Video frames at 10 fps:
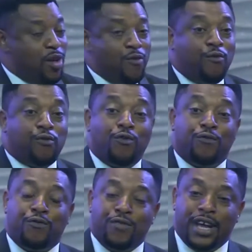
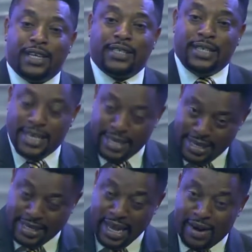Fruitfulness in
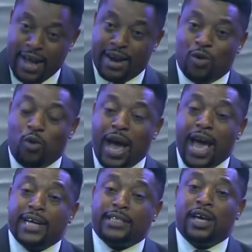this area
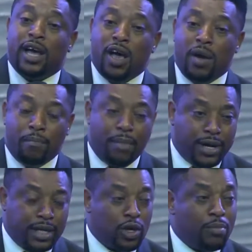requires
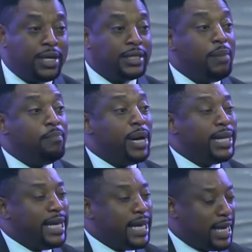money. Somebody say
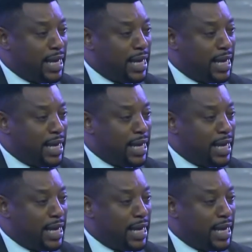money.